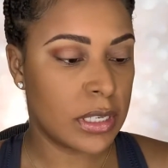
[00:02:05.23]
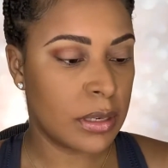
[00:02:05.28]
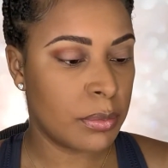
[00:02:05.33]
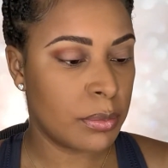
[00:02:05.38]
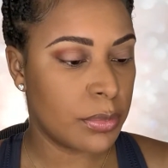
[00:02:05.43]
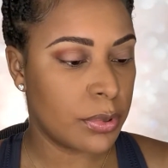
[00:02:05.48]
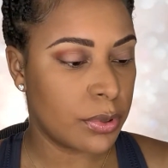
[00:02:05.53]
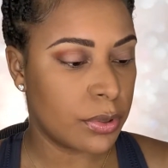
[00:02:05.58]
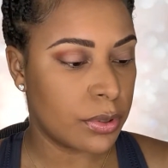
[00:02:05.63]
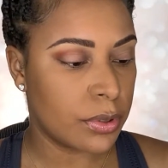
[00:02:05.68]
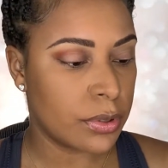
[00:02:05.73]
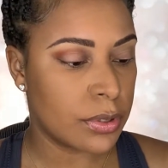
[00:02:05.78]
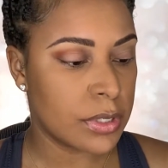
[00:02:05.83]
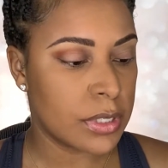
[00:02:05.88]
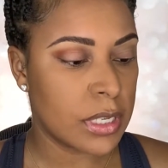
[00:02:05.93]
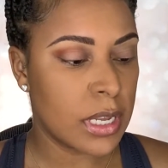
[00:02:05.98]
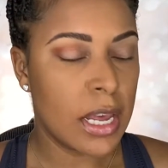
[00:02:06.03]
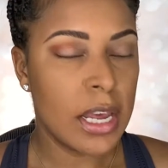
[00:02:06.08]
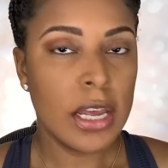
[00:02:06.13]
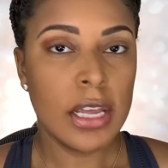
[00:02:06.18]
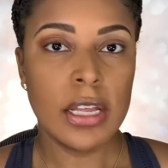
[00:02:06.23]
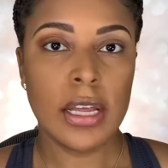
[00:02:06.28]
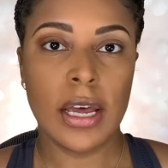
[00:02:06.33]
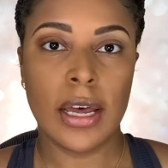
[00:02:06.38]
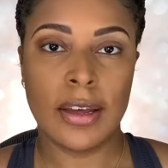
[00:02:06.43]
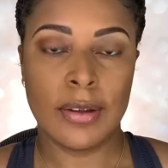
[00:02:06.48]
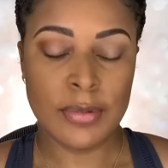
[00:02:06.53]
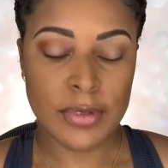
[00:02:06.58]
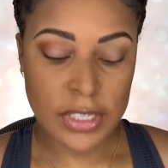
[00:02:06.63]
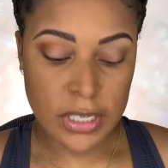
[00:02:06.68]
symbols
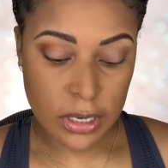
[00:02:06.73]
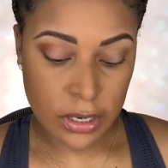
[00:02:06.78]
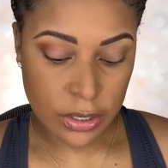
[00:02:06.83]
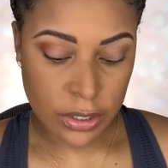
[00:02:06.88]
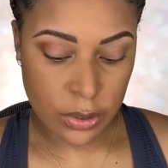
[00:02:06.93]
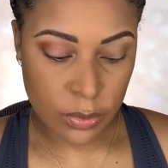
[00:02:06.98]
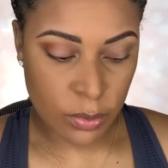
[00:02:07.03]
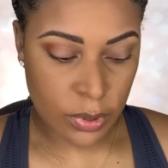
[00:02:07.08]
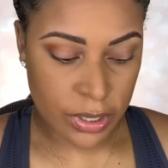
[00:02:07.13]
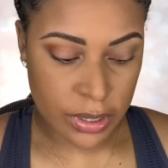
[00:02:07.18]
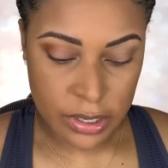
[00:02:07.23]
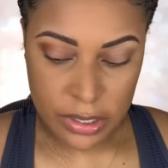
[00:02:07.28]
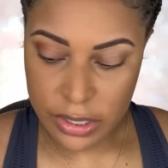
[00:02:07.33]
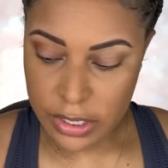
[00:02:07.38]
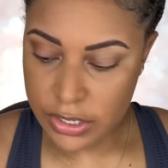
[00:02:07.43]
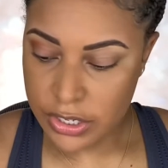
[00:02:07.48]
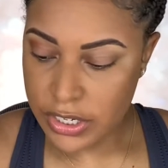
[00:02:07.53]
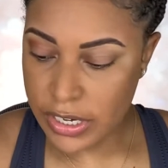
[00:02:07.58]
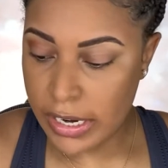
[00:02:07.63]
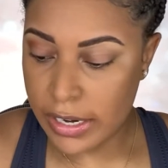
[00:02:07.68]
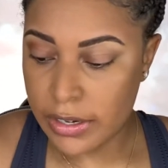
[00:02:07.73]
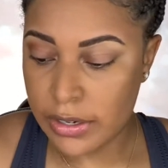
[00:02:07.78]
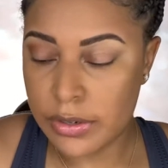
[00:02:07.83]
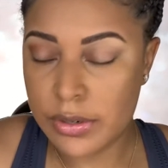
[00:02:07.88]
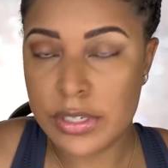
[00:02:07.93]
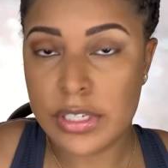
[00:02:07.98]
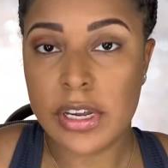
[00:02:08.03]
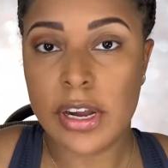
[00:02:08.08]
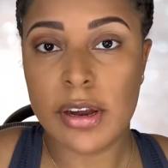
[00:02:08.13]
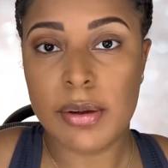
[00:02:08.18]
tell you whether the
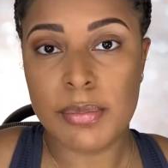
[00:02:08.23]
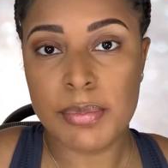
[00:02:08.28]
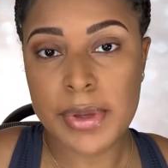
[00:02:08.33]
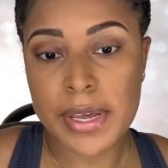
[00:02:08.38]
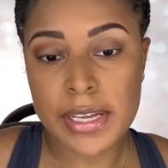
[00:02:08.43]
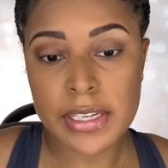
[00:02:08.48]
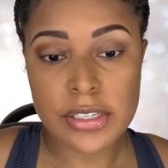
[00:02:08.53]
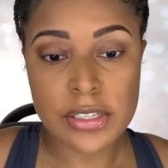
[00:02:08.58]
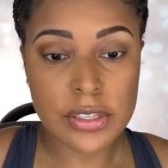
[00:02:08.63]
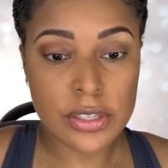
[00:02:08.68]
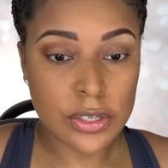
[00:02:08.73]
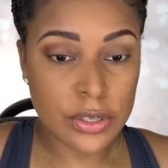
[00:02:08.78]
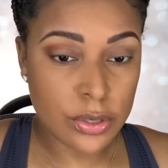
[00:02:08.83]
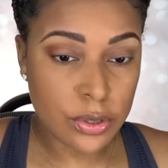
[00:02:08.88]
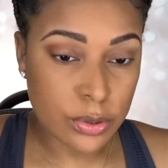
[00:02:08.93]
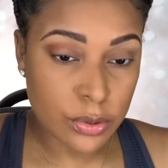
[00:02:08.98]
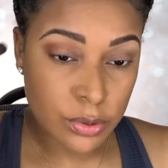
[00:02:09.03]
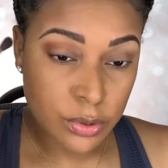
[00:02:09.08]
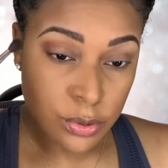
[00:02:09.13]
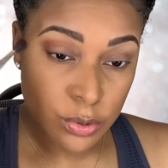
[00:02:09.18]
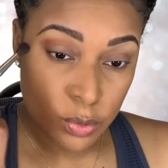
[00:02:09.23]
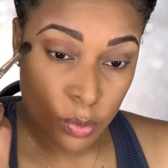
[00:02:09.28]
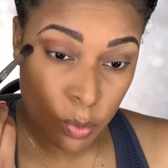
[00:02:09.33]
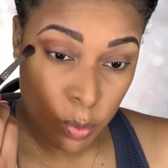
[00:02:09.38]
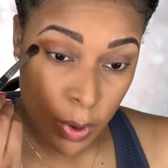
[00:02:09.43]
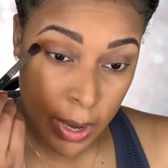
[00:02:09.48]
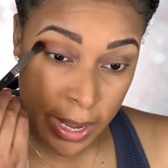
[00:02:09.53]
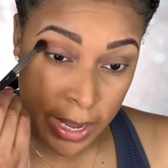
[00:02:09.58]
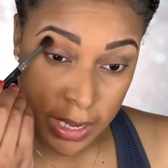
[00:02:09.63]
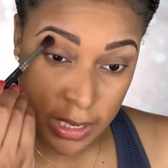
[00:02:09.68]
shadows are best used
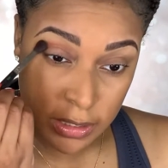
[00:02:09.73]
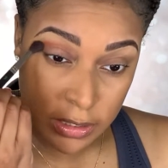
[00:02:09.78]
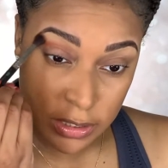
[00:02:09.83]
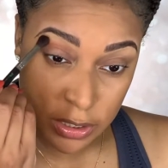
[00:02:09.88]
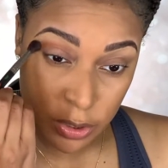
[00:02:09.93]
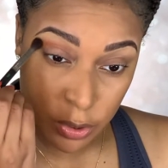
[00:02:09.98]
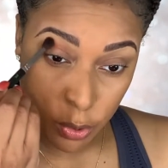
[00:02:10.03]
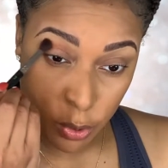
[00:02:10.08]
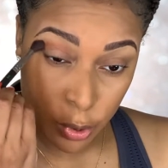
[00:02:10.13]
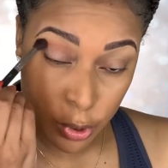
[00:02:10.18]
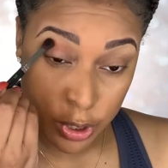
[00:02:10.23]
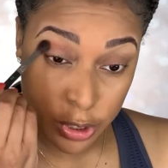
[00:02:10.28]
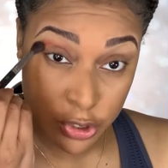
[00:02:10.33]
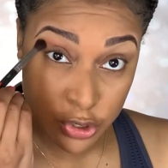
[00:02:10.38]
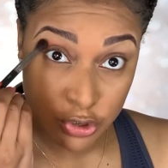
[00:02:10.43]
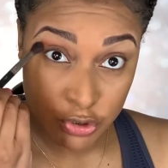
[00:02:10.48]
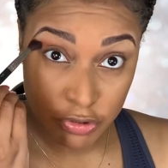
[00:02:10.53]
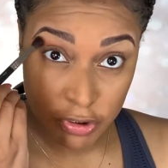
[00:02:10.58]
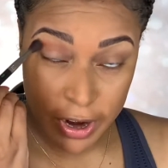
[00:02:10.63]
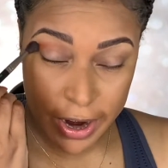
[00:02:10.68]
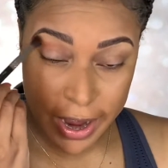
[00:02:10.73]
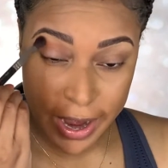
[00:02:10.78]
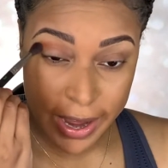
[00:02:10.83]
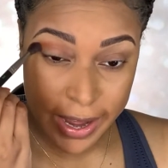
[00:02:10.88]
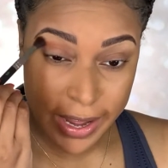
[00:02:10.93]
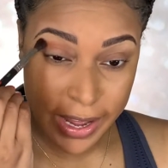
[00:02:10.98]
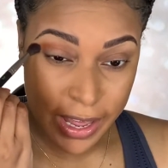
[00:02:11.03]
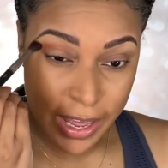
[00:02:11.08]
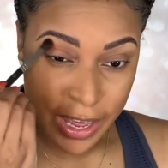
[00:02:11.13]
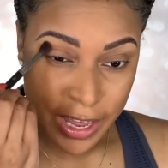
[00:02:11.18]
wet or
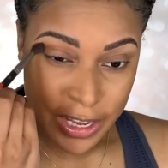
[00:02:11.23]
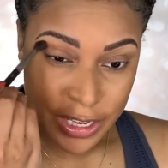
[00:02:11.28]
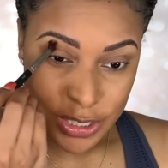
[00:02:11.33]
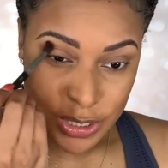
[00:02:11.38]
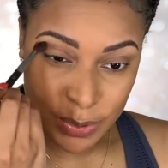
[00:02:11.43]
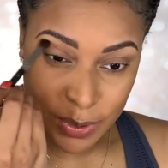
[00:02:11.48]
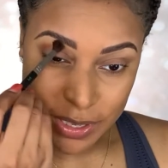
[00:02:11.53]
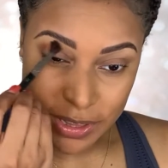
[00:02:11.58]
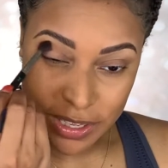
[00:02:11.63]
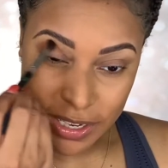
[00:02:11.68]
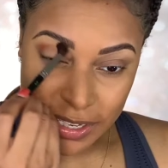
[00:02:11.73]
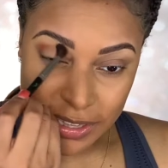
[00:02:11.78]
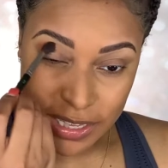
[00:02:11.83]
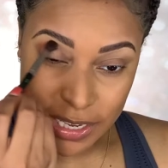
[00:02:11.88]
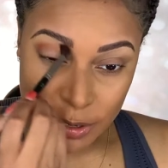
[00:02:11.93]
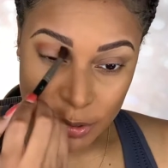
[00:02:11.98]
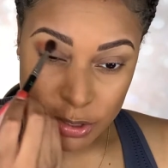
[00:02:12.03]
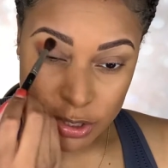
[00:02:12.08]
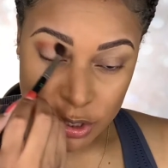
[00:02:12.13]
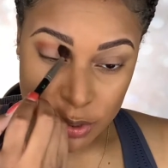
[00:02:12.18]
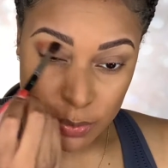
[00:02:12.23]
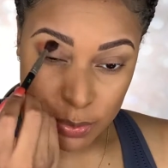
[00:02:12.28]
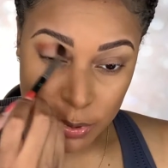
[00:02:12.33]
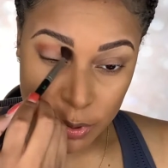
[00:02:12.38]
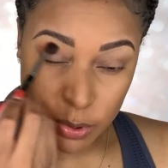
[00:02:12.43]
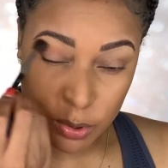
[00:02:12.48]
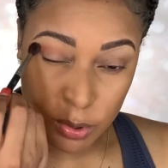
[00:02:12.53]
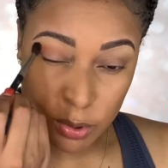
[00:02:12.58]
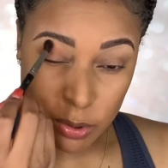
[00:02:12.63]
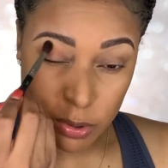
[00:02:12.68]
dry. So I thought that was super
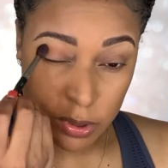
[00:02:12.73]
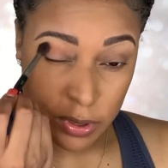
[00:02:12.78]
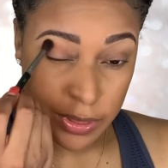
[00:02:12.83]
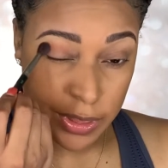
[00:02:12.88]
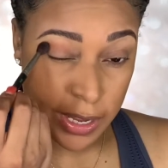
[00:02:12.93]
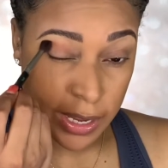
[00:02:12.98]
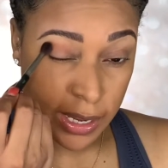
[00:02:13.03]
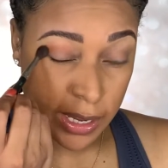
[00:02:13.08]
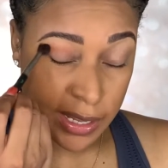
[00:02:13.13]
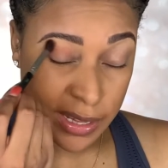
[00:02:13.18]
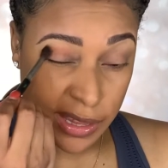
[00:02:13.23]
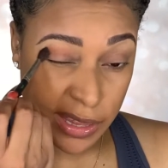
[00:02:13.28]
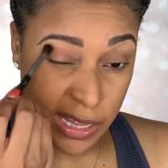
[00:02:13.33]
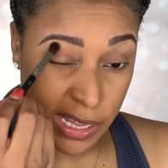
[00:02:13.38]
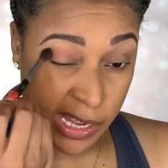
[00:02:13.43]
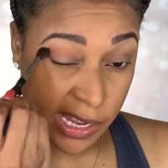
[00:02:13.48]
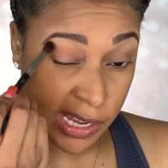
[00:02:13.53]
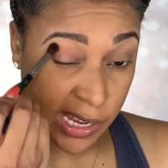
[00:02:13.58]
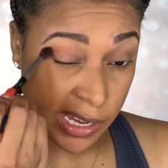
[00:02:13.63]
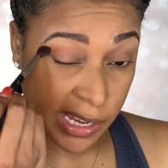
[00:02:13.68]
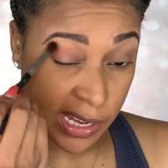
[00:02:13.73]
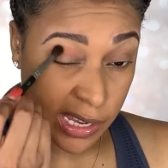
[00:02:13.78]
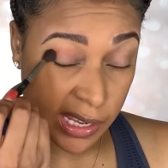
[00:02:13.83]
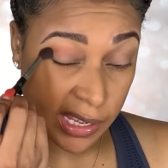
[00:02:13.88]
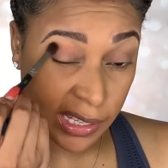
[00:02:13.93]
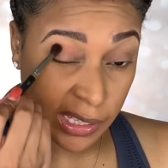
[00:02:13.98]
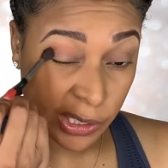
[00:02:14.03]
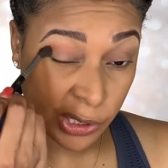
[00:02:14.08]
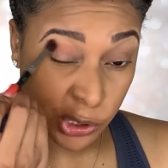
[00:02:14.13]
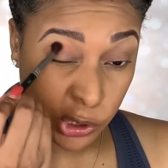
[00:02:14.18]
cool that they
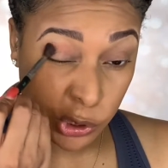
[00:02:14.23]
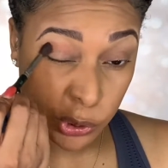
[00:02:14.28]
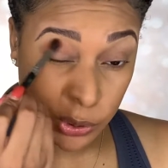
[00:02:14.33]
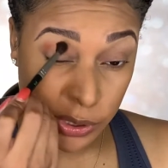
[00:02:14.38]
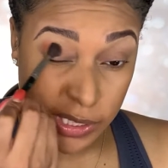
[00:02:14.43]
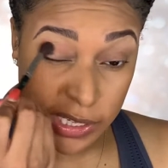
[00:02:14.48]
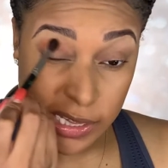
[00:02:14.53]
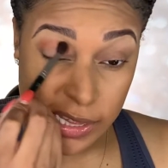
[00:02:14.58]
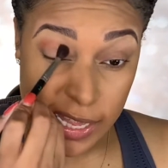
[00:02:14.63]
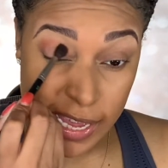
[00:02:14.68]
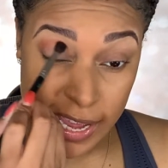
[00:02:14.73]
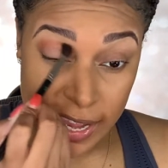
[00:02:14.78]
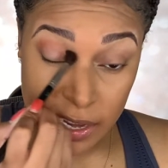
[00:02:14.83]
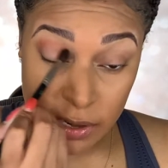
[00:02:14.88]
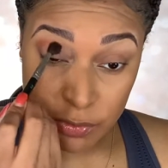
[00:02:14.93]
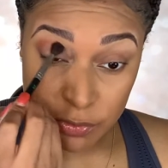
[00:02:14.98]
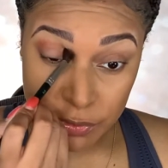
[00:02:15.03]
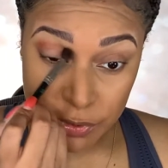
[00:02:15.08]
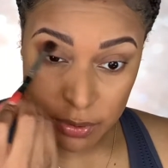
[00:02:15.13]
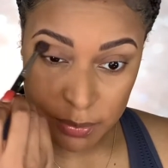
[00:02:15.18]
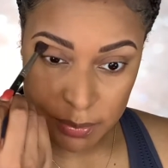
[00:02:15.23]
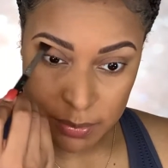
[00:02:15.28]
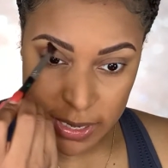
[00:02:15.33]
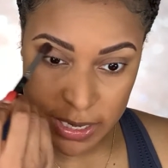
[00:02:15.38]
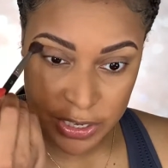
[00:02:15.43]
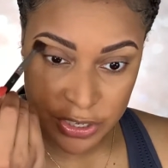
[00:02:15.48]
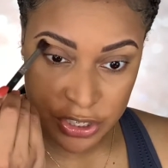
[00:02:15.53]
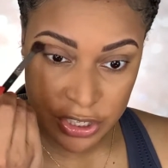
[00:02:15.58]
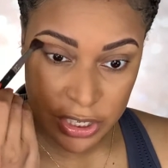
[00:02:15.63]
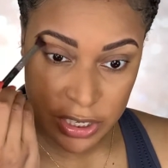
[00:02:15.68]
included that
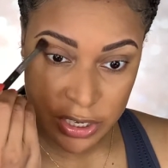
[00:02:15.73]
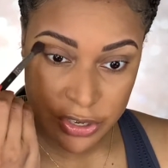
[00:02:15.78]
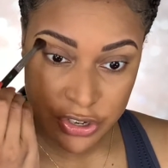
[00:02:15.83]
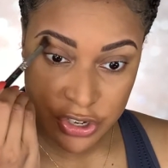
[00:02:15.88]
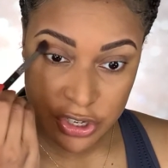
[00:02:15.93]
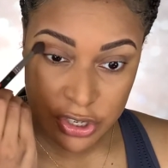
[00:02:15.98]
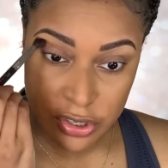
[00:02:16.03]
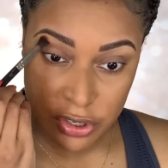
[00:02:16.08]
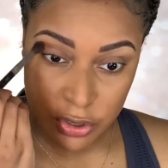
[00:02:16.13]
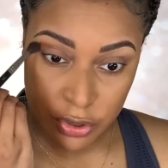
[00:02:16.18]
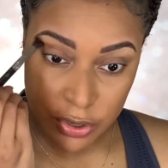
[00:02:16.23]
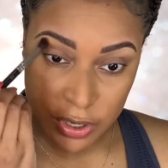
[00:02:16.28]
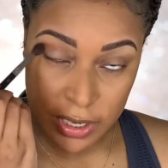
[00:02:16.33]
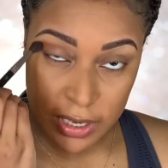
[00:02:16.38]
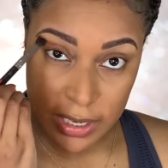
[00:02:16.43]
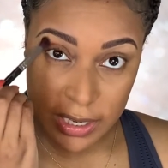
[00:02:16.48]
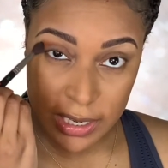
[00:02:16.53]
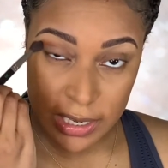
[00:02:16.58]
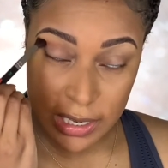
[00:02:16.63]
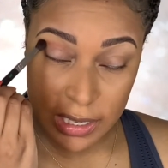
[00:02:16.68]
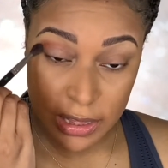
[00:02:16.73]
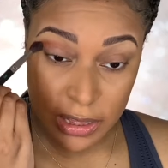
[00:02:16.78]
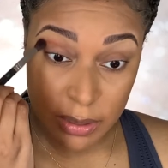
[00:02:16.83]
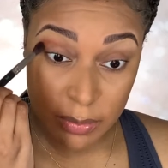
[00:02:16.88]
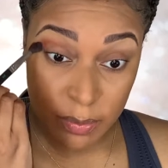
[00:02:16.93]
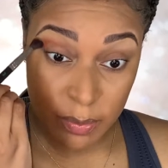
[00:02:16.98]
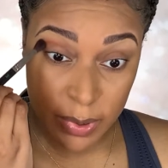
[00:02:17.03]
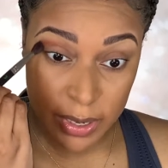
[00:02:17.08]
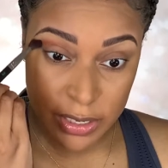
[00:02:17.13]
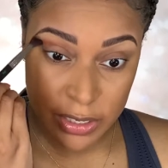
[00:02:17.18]
information just so you can get the
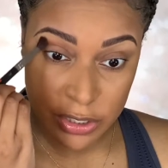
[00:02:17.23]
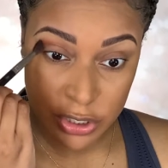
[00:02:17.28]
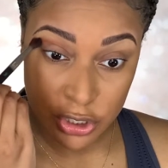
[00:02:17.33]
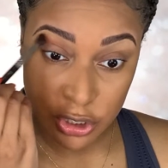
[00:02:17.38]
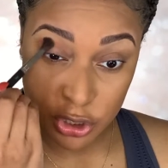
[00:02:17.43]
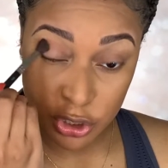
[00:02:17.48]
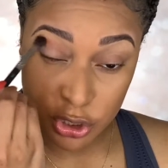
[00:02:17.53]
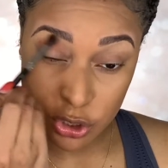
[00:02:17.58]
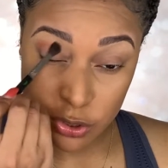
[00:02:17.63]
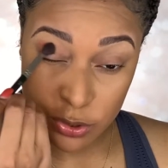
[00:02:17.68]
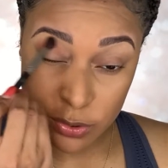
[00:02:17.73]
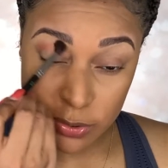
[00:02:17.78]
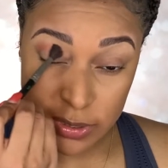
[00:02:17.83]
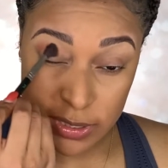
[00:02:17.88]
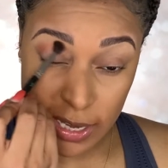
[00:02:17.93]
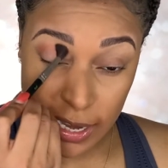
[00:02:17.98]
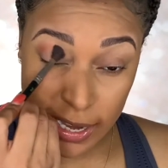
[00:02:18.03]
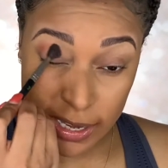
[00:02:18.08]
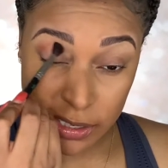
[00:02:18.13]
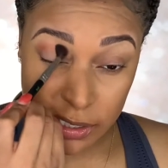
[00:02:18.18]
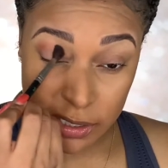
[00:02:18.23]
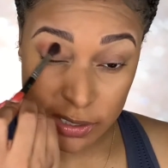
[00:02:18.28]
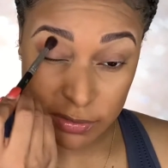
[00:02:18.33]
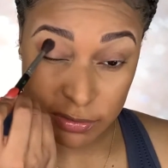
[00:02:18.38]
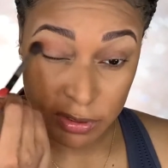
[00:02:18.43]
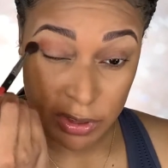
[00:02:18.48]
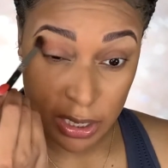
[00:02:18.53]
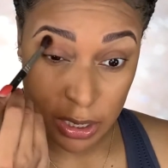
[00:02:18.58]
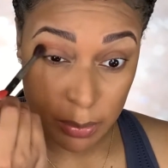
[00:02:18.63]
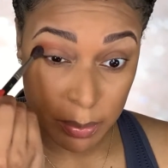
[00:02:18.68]
best use out of
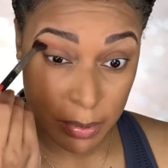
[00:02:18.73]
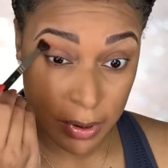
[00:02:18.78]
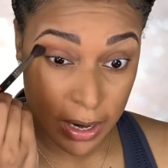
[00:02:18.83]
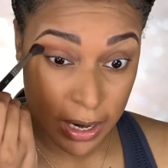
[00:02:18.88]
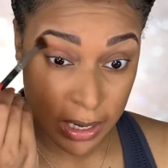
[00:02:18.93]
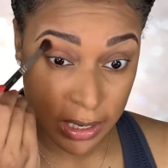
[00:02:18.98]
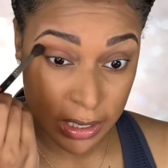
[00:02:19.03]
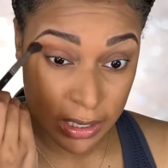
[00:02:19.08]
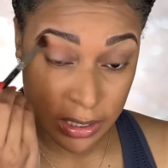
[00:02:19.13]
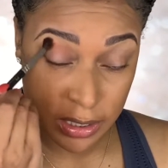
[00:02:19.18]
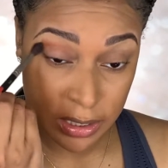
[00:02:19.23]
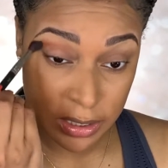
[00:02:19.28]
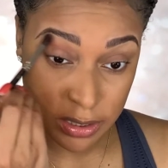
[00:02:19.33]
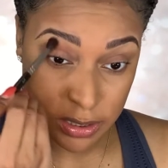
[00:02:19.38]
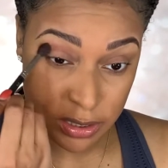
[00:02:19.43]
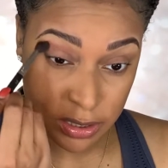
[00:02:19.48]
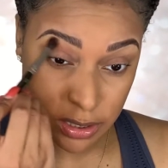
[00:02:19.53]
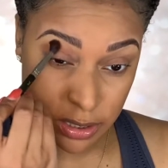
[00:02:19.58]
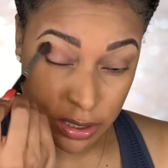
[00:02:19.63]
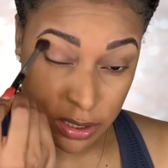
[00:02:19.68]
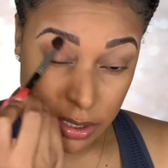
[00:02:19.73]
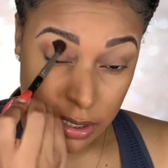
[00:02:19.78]
their product.